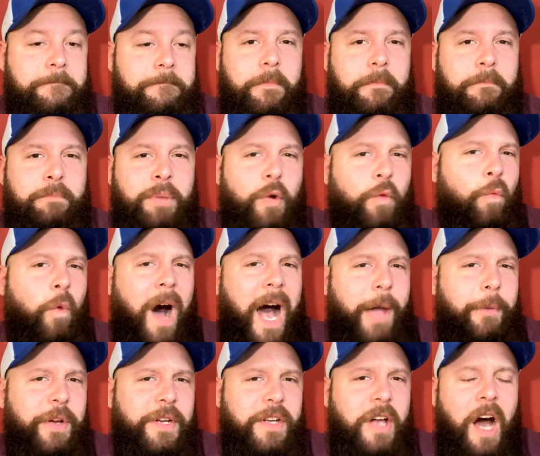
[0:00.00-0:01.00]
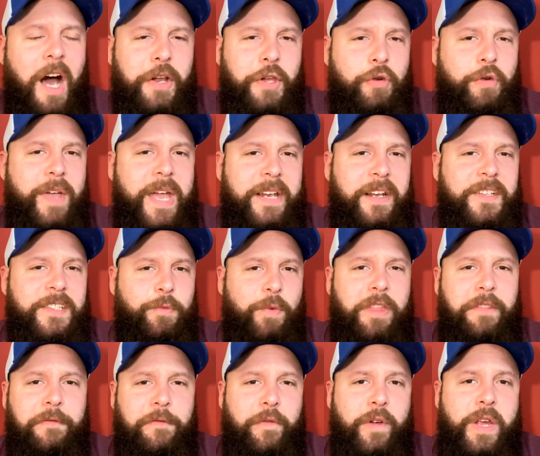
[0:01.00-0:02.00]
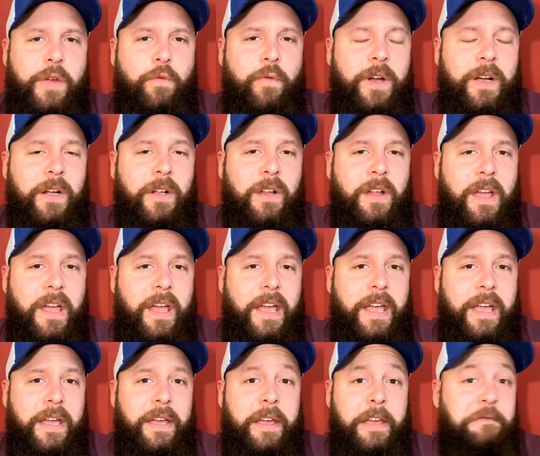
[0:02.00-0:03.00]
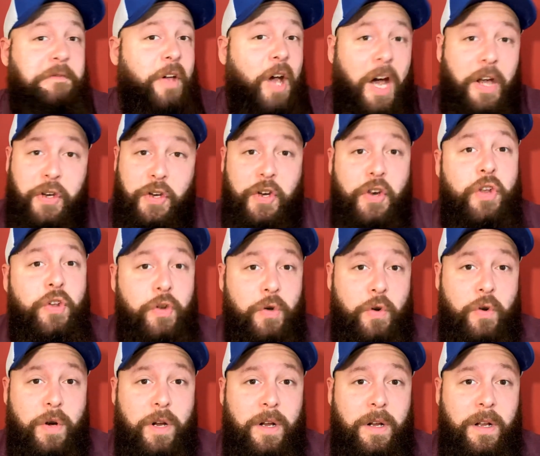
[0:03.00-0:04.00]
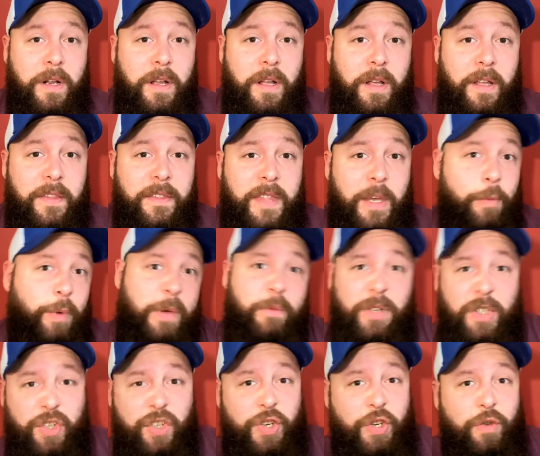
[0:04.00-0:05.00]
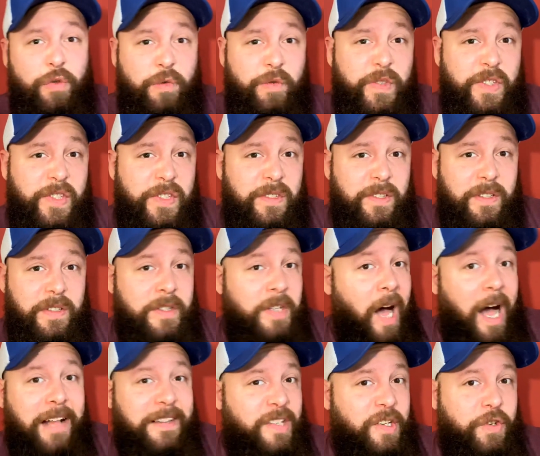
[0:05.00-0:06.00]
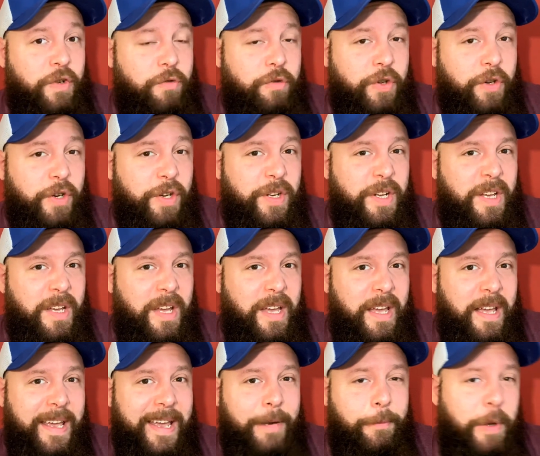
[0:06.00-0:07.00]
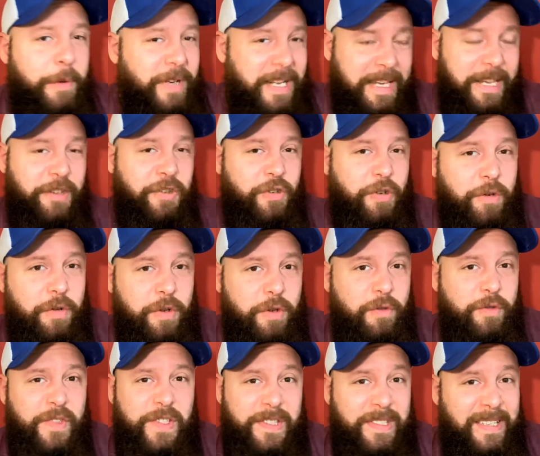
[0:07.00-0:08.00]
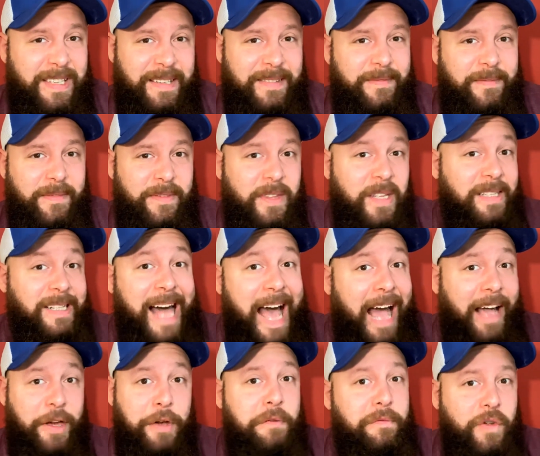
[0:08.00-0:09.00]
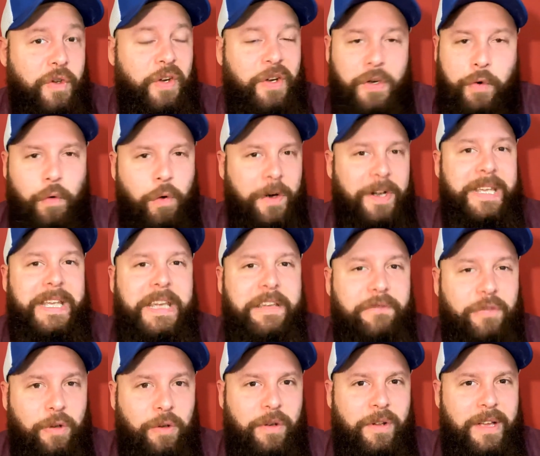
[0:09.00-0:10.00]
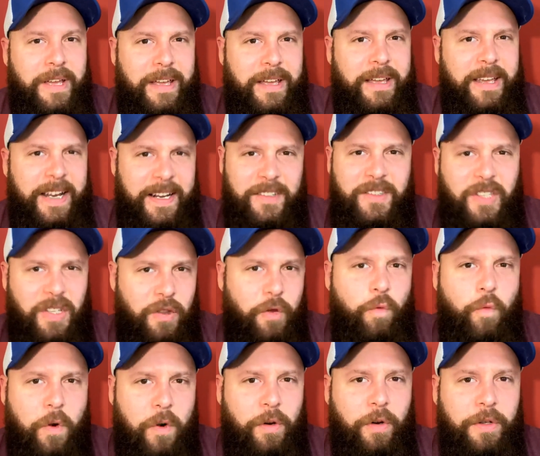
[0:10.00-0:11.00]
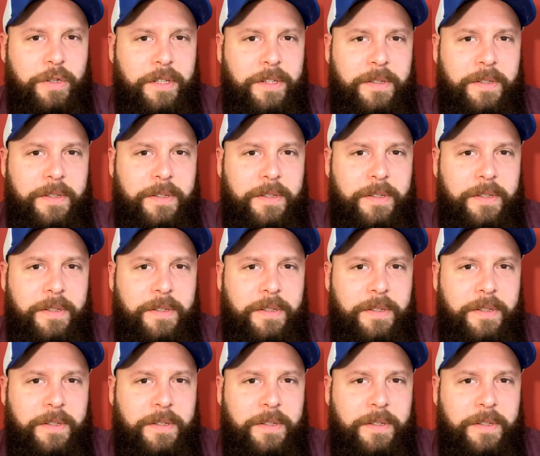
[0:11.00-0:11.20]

But why would God create us with free will if God knew that we would choose not to do good and we would introduce the lack of good or evil into the world?